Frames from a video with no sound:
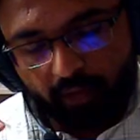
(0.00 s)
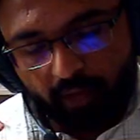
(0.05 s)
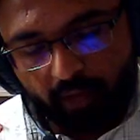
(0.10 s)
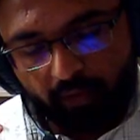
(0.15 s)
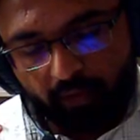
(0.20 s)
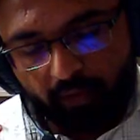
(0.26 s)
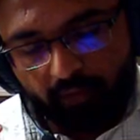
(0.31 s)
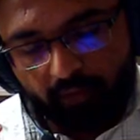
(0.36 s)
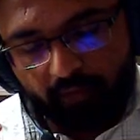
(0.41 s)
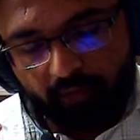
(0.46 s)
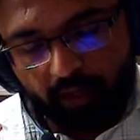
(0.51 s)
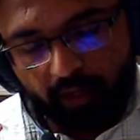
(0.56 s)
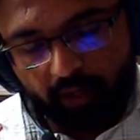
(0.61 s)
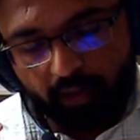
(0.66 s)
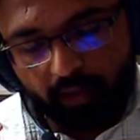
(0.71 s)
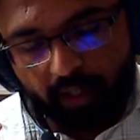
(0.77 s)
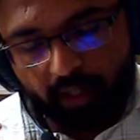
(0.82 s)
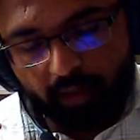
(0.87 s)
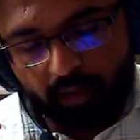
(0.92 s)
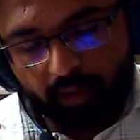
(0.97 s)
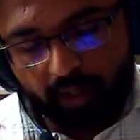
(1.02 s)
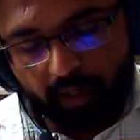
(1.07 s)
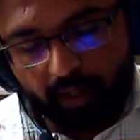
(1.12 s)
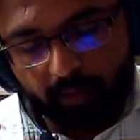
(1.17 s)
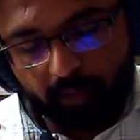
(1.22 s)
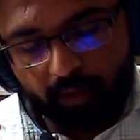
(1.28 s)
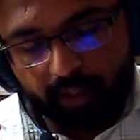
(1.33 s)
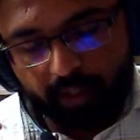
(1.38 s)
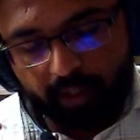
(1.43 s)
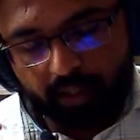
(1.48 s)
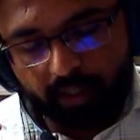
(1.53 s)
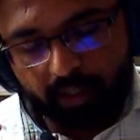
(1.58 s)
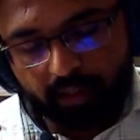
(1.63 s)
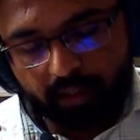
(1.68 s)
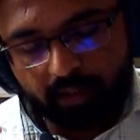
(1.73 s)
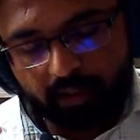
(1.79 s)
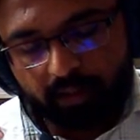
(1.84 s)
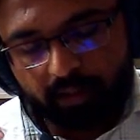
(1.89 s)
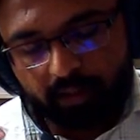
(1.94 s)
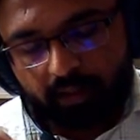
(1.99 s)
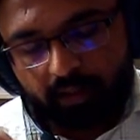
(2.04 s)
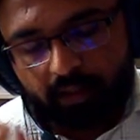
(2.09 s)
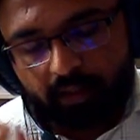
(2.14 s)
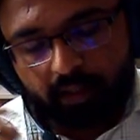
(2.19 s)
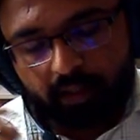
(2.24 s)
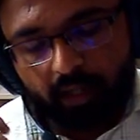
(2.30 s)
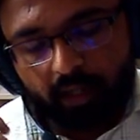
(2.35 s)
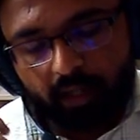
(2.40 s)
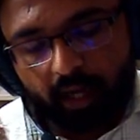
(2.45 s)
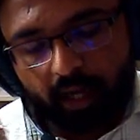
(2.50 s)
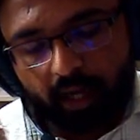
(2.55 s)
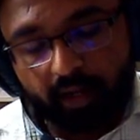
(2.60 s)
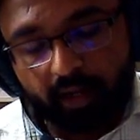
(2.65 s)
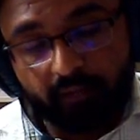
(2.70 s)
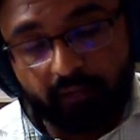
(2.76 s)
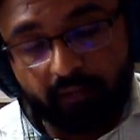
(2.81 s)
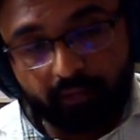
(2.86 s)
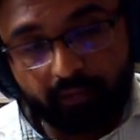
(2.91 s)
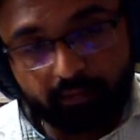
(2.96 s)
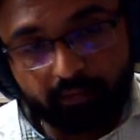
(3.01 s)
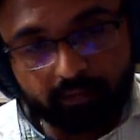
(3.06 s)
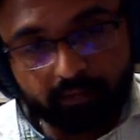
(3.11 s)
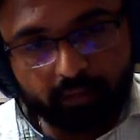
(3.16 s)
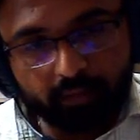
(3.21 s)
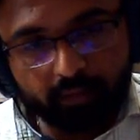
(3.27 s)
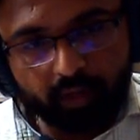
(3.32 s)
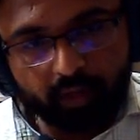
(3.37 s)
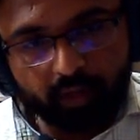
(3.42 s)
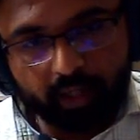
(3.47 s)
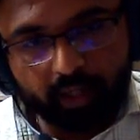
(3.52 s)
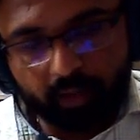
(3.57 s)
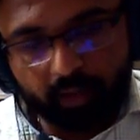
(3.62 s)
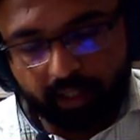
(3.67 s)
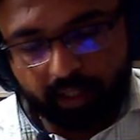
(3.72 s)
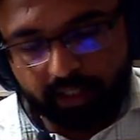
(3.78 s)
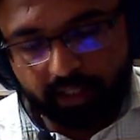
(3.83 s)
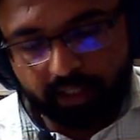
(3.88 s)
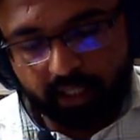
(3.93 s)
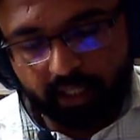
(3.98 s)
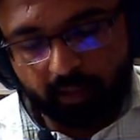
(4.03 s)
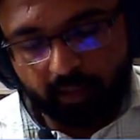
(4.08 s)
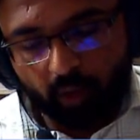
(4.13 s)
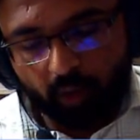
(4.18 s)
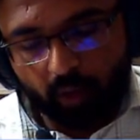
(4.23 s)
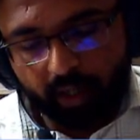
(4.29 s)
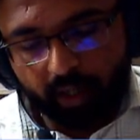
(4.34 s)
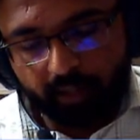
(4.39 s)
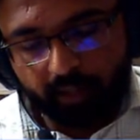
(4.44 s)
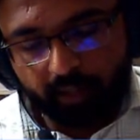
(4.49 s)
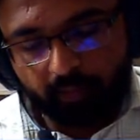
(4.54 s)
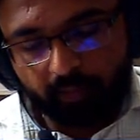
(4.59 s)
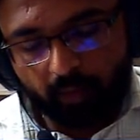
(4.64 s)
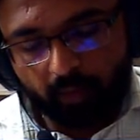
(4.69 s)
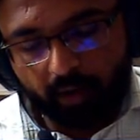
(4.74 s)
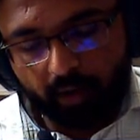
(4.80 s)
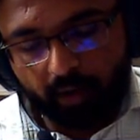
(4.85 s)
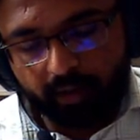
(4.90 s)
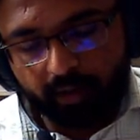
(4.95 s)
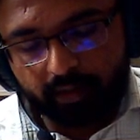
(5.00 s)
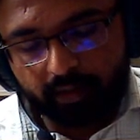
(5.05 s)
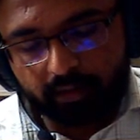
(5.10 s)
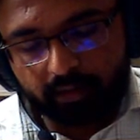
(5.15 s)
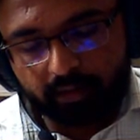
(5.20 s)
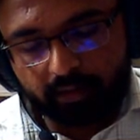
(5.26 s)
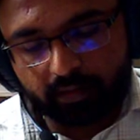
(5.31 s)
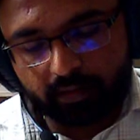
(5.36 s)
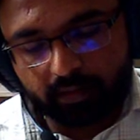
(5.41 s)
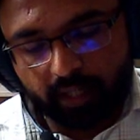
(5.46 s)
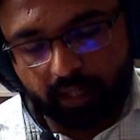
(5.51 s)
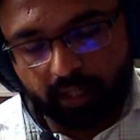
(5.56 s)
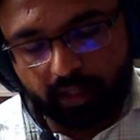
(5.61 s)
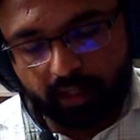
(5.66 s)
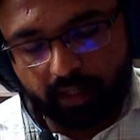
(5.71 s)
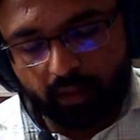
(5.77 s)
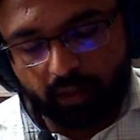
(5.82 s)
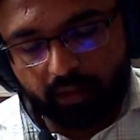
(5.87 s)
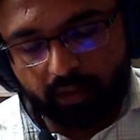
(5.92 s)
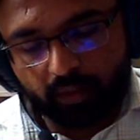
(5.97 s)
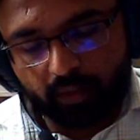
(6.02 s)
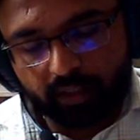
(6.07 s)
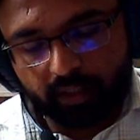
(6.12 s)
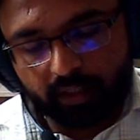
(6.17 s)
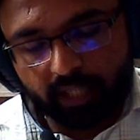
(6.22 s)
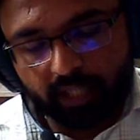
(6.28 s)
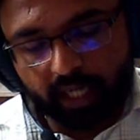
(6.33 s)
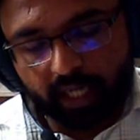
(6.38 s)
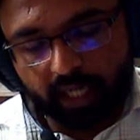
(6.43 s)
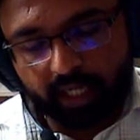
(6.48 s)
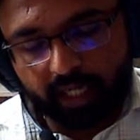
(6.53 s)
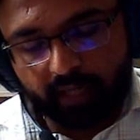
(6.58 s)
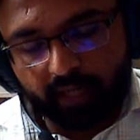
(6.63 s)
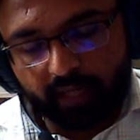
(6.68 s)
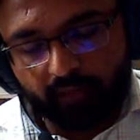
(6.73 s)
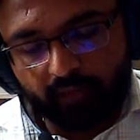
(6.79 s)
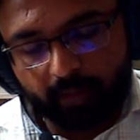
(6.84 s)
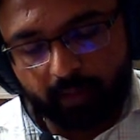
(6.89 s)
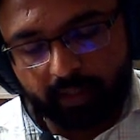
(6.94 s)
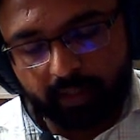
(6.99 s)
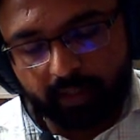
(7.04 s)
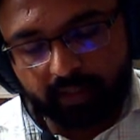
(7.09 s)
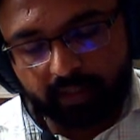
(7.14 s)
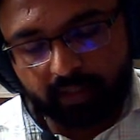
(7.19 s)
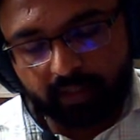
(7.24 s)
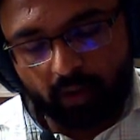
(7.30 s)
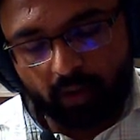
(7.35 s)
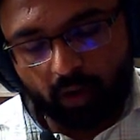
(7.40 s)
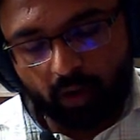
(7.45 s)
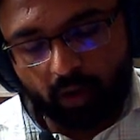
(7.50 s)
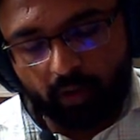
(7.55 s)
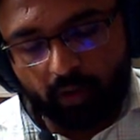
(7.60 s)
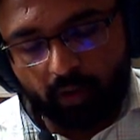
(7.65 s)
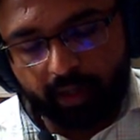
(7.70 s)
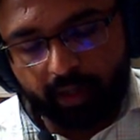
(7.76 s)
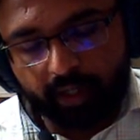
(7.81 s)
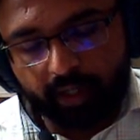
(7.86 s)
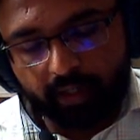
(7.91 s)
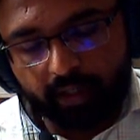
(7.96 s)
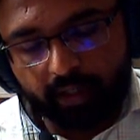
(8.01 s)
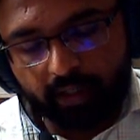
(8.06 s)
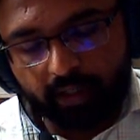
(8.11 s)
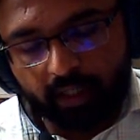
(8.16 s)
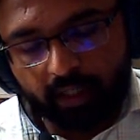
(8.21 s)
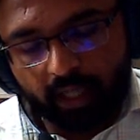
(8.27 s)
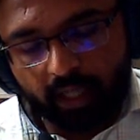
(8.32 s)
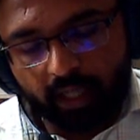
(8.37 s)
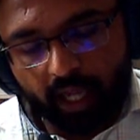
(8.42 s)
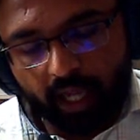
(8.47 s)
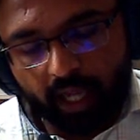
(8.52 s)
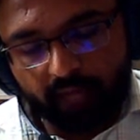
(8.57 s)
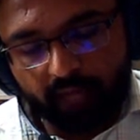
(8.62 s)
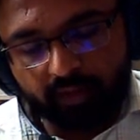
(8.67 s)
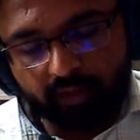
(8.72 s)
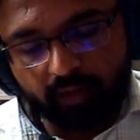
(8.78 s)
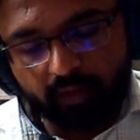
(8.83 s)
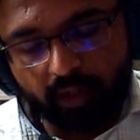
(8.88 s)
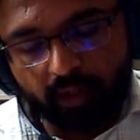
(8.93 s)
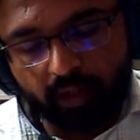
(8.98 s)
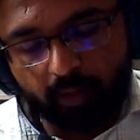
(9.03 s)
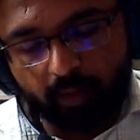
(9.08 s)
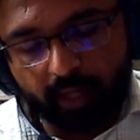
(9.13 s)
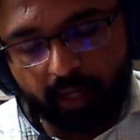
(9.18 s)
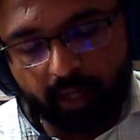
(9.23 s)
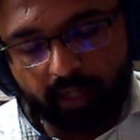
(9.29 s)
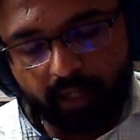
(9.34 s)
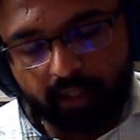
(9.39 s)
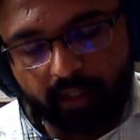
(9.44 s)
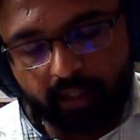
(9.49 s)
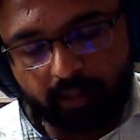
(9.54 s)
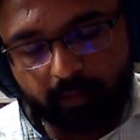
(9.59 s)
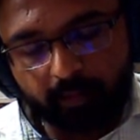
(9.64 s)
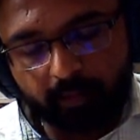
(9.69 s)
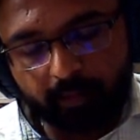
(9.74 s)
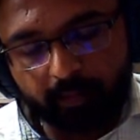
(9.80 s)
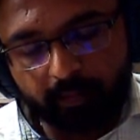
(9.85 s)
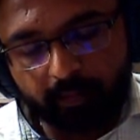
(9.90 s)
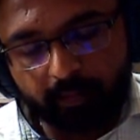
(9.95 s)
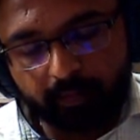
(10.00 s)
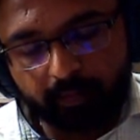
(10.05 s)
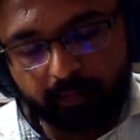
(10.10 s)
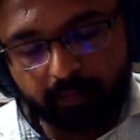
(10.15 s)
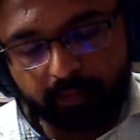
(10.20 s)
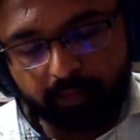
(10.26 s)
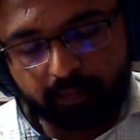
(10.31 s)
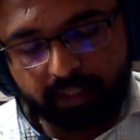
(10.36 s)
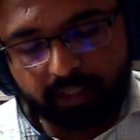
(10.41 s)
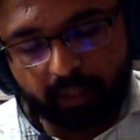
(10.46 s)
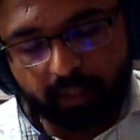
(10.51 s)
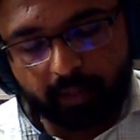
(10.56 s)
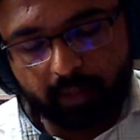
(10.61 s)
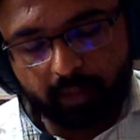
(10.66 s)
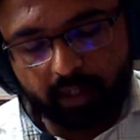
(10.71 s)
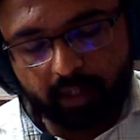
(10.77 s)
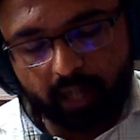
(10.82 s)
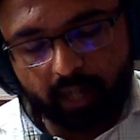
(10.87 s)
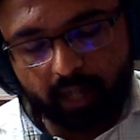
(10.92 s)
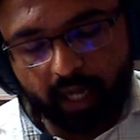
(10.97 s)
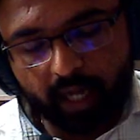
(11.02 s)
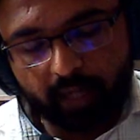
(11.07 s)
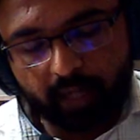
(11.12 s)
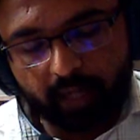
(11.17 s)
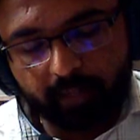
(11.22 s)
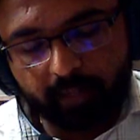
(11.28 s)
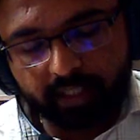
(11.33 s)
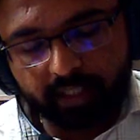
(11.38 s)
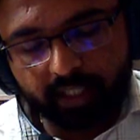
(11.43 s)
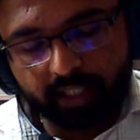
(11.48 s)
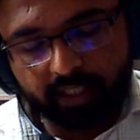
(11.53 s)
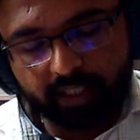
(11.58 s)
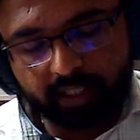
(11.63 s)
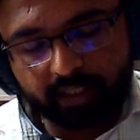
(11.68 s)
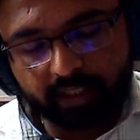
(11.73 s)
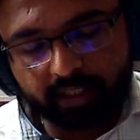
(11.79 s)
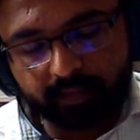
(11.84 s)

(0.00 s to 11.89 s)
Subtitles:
will fill your liquid up to the, if your liquid is at boiling point, then you will start getting vapors all over here, and this will now make the chamber highly pressurized,